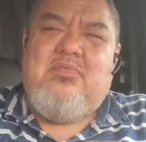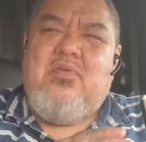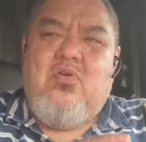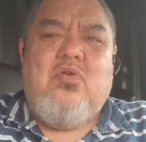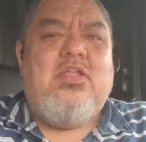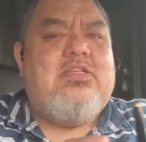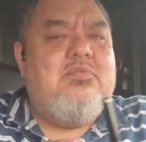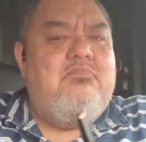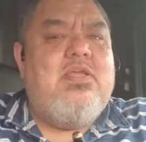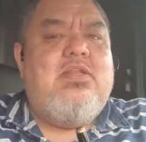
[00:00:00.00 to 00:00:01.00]
early
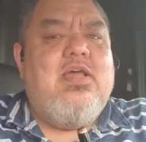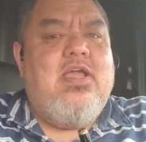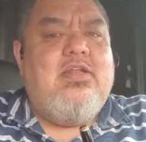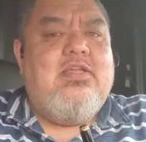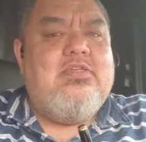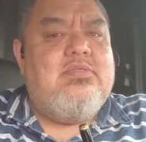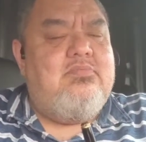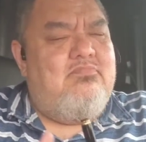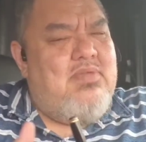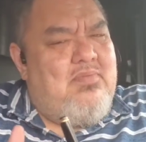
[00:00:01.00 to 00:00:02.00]
to mid 90s,
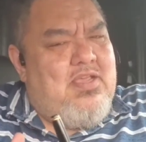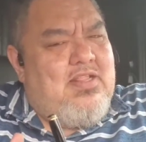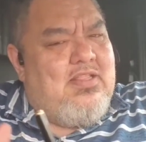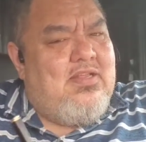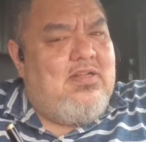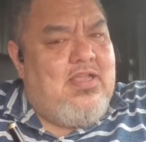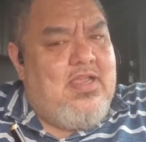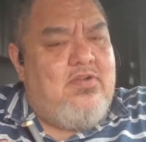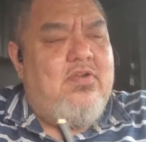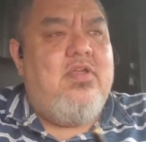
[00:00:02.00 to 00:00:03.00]
maybe a little
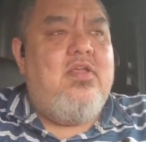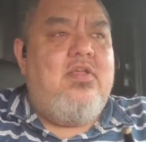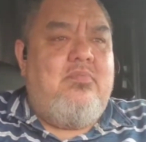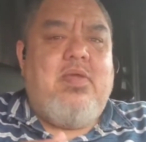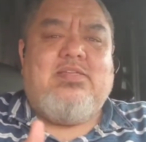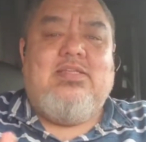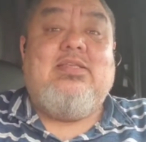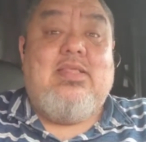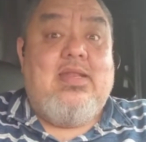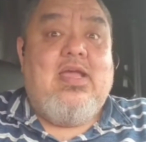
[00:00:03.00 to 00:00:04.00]
later, basically
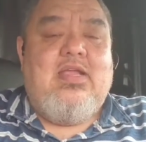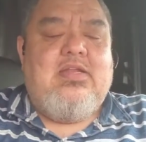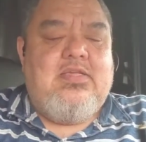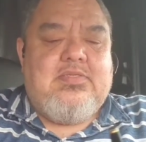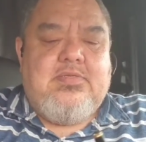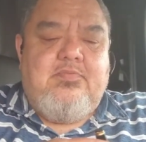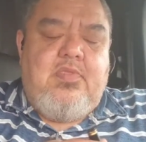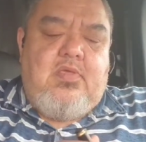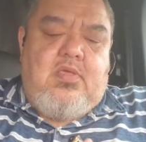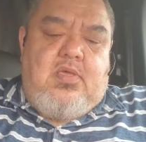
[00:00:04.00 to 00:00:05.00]
the 90s.
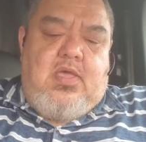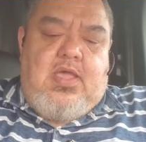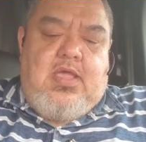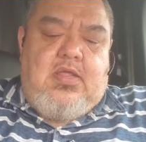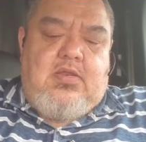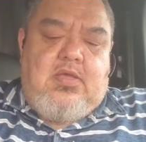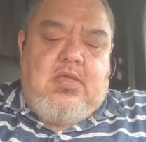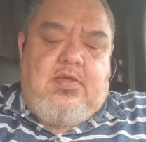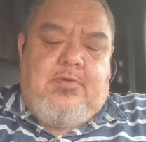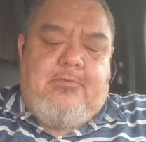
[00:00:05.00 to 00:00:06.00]
And
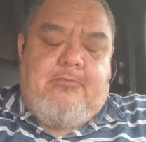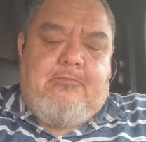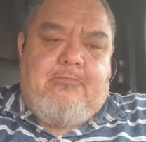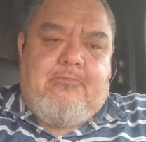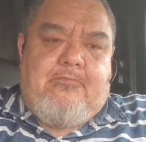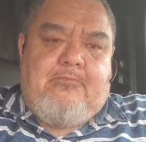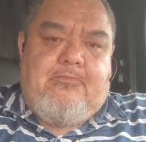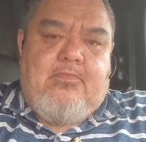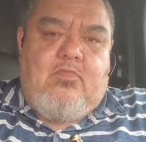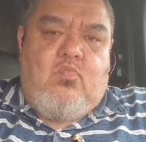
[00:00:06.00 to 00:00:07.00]

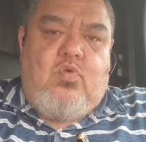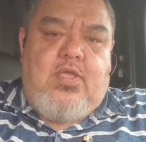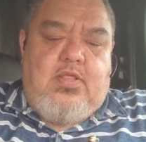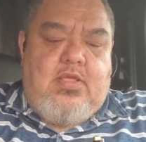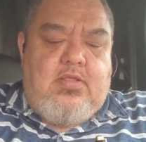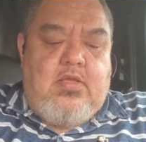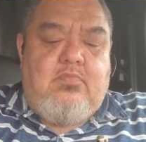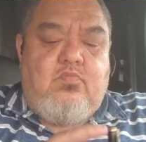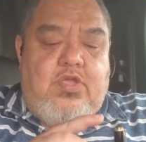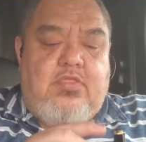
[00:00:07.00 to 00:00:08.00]

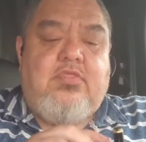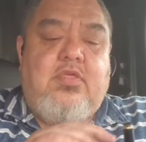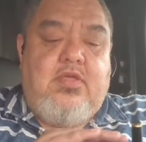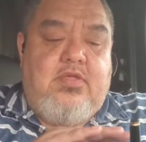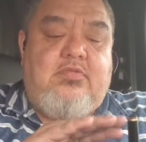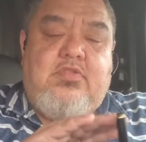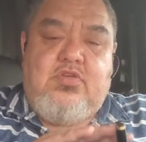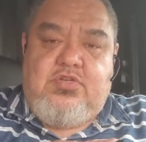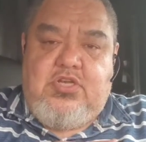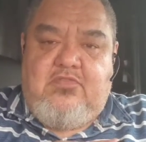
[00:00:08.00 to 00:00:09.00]
with the
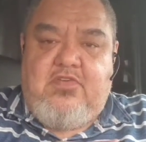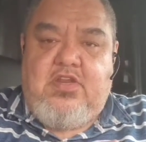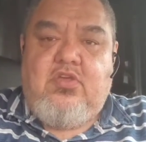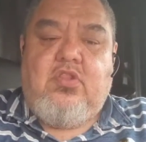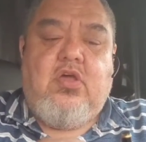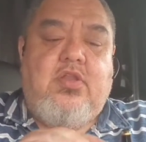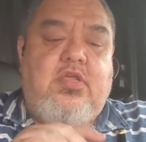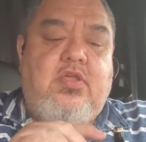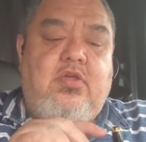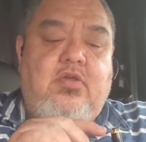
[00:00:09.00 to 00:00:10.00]
2-chick finial on
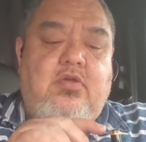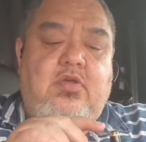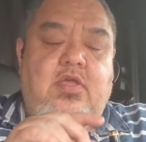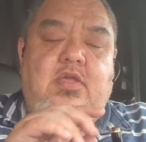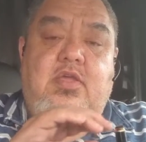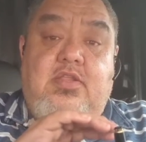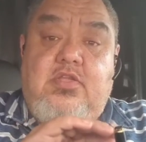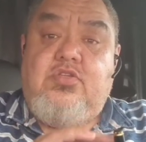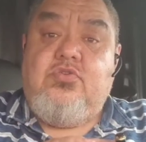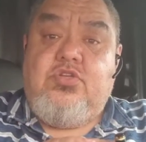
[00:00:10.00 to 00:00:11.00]
here and
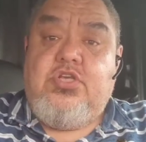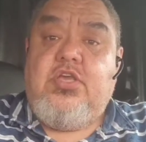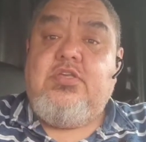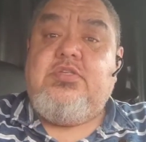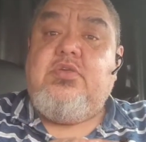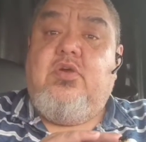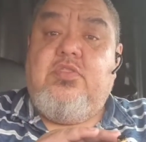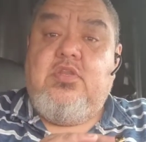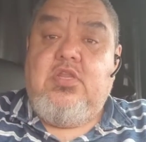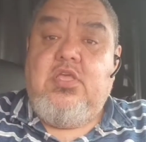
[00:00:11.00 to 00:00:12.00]
the 2 chicks
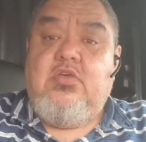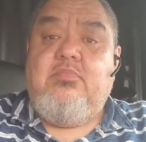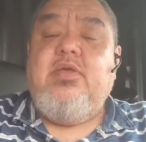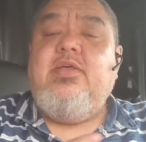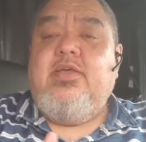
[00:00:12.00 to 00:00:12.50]
on the nib,